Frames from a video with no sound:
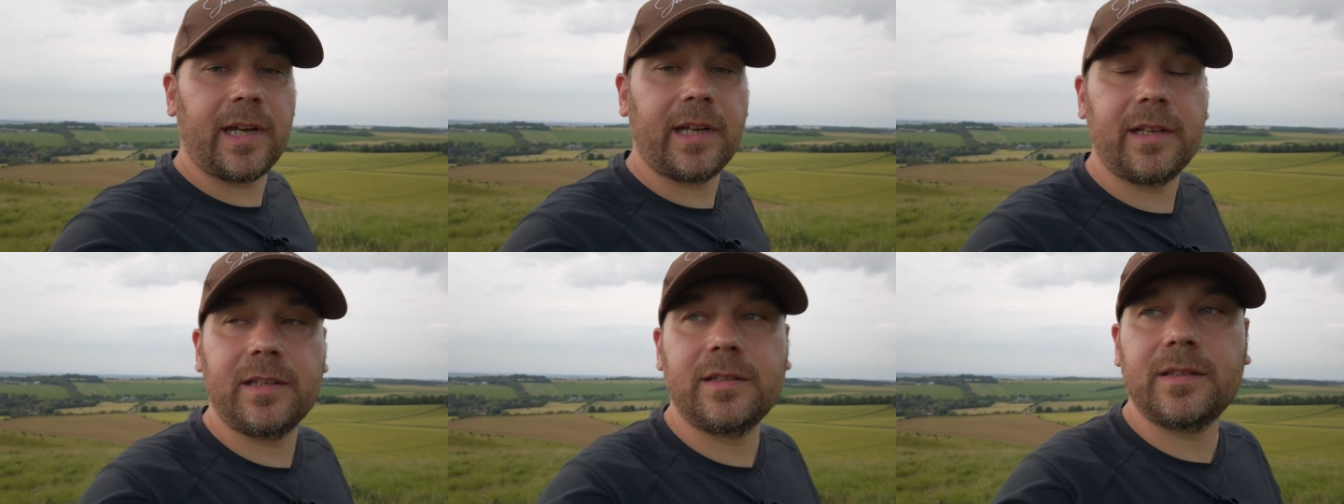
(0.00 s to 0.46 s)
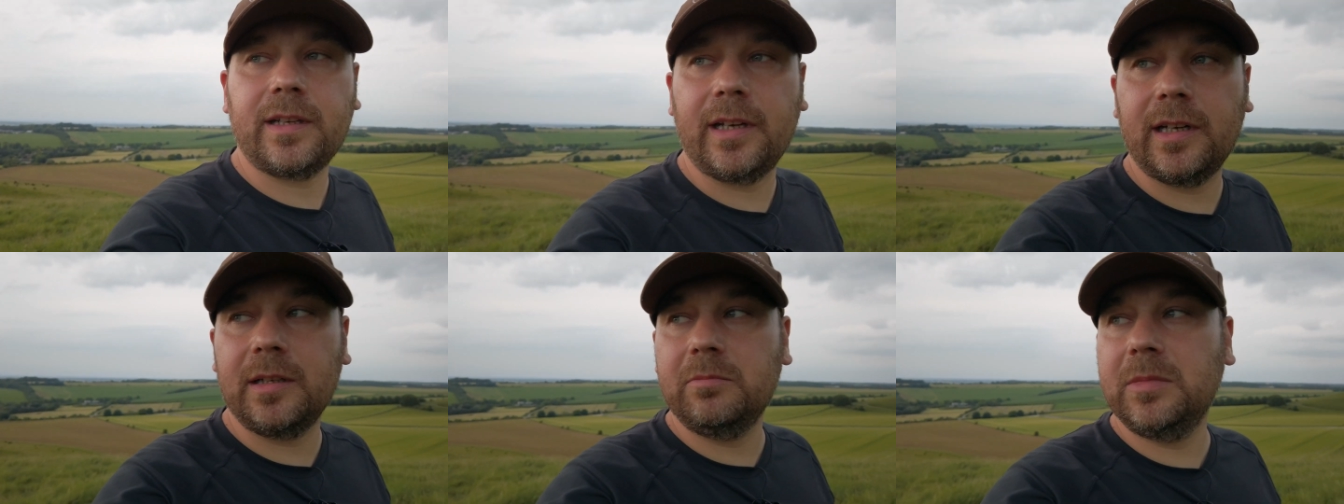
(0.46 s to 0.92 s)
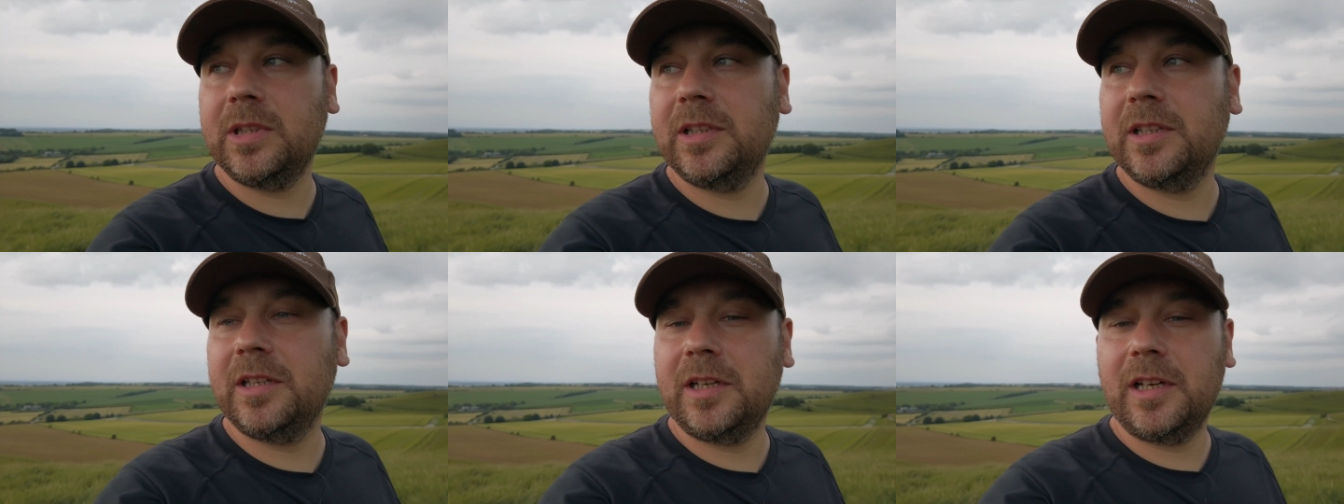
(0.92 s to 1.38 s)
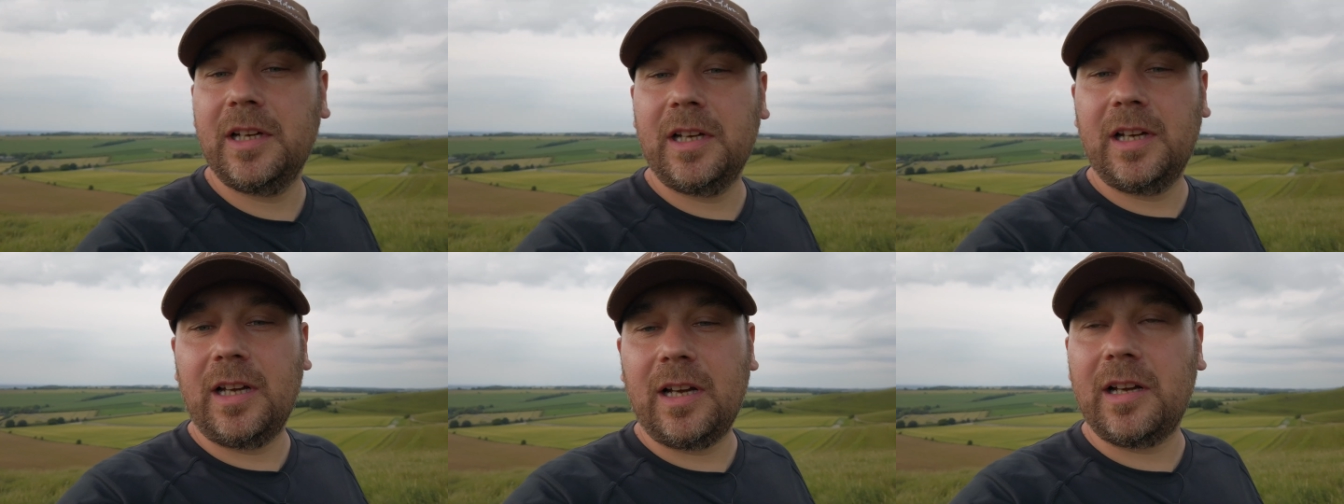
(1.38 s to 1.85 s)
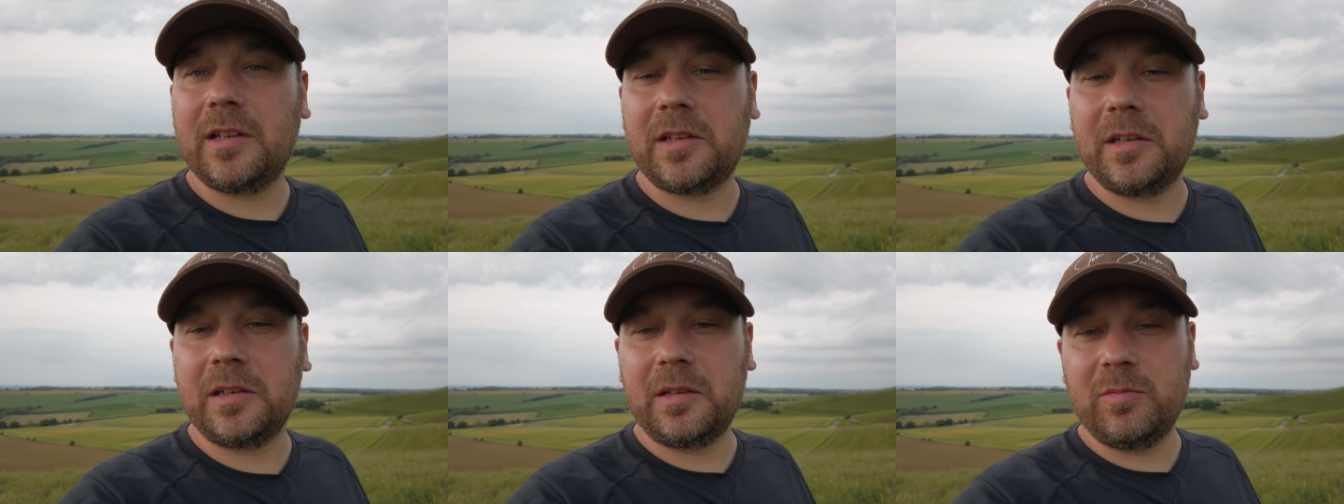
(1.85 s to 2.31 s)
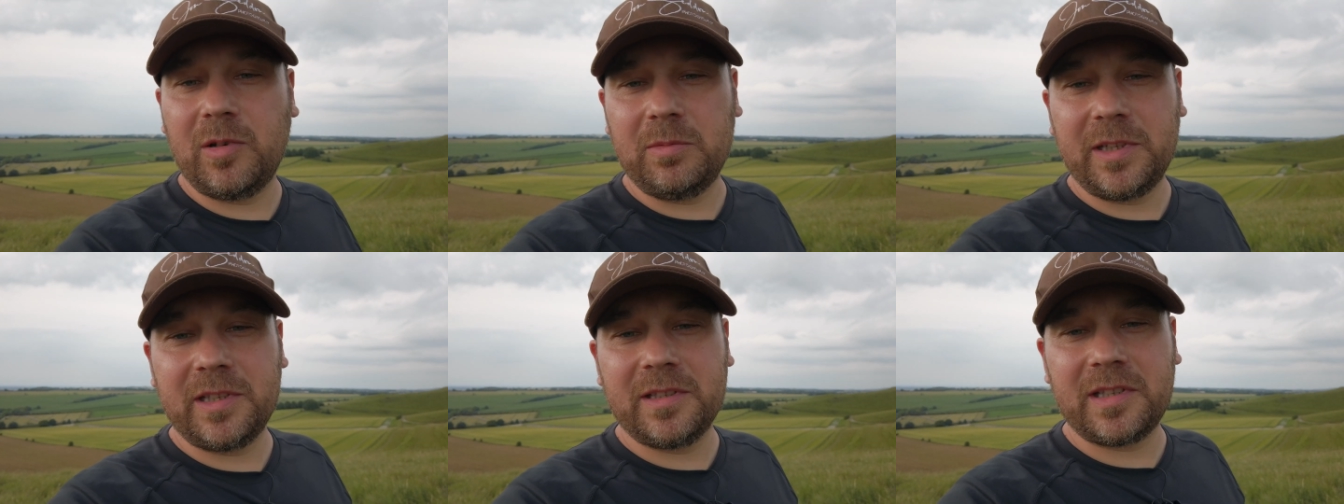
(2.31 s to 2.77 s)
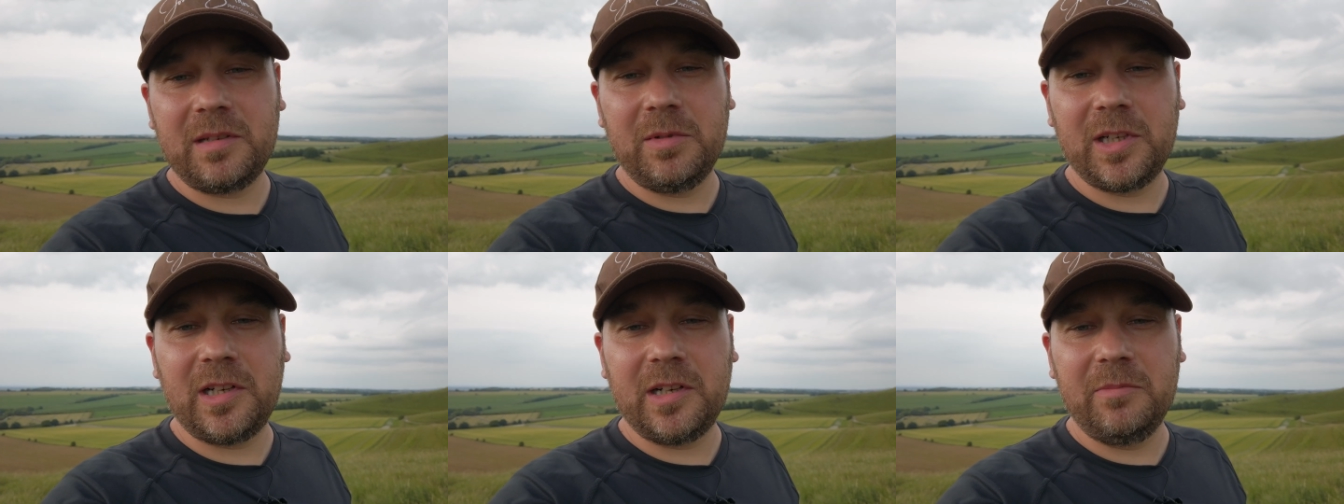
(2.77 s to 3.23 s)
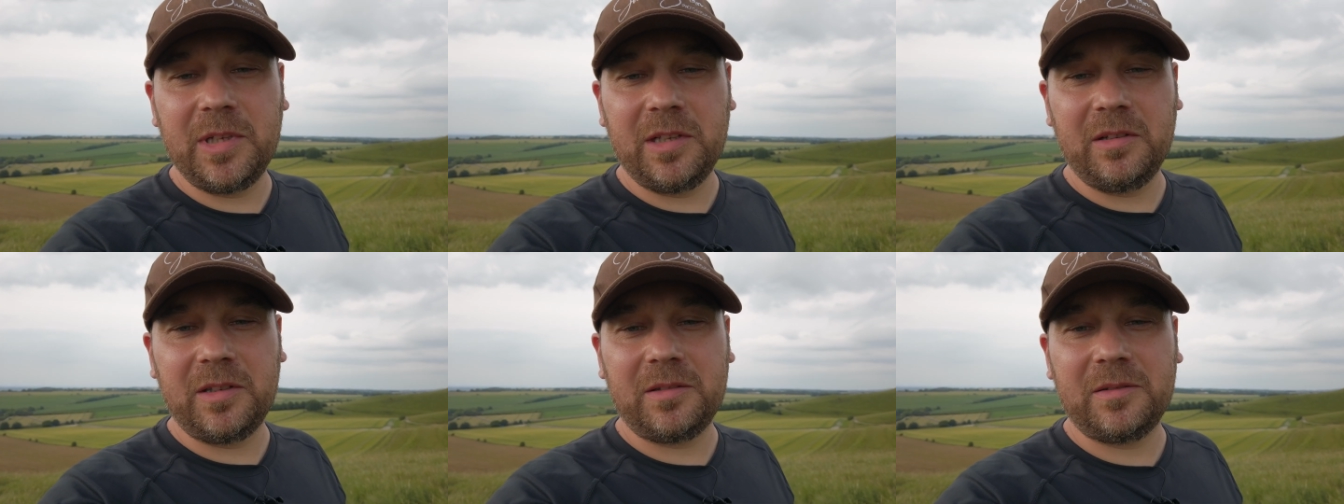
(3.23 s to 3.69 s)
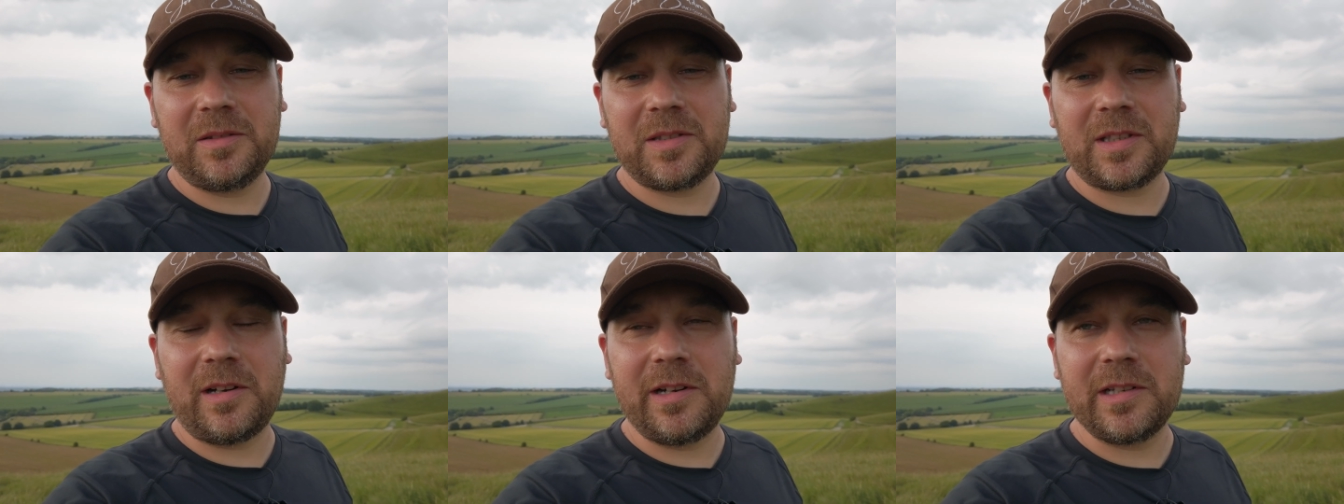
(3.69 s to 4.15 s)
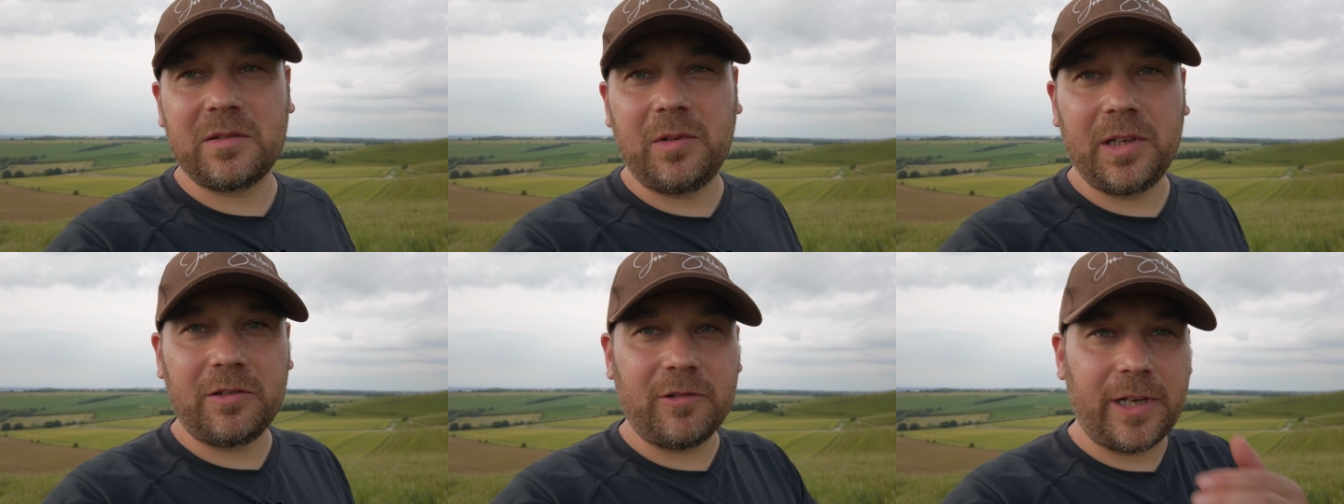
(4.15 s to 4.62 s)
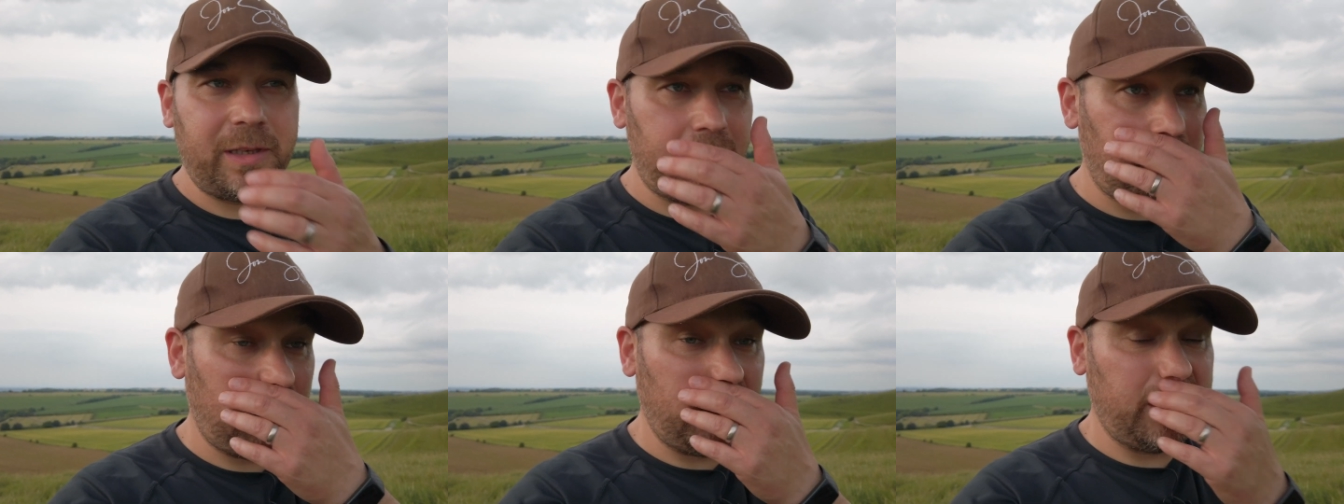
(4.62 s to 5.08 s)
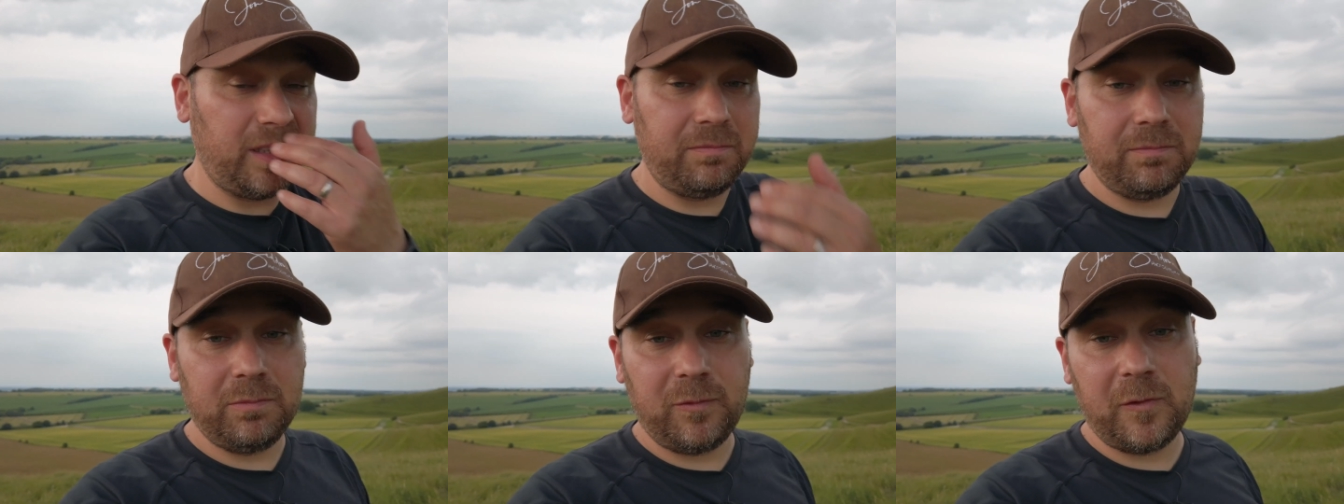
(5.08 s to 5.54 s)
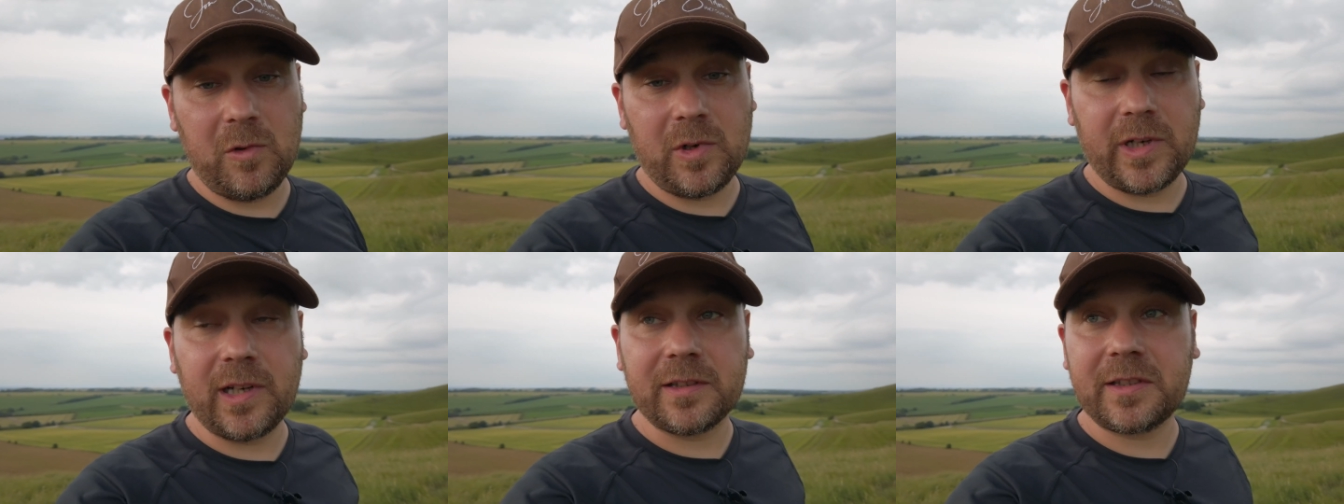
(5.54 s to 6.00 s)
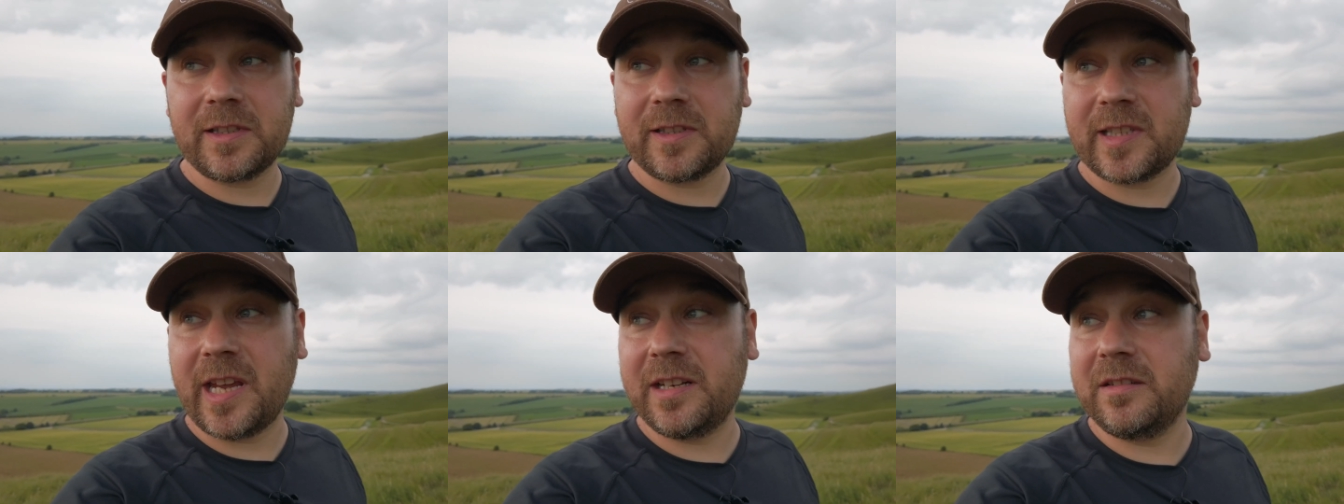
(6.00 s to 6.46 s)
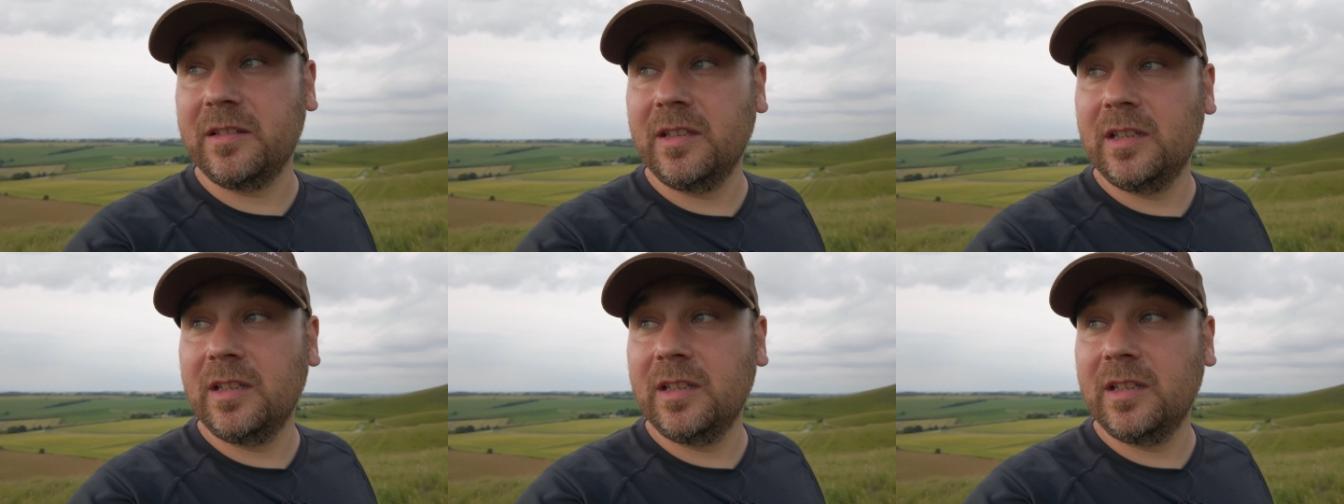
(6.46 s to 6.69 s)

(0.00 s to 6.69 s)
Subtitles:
and I think you probably can see behind me the sky's quite grey. Well, the forecast said.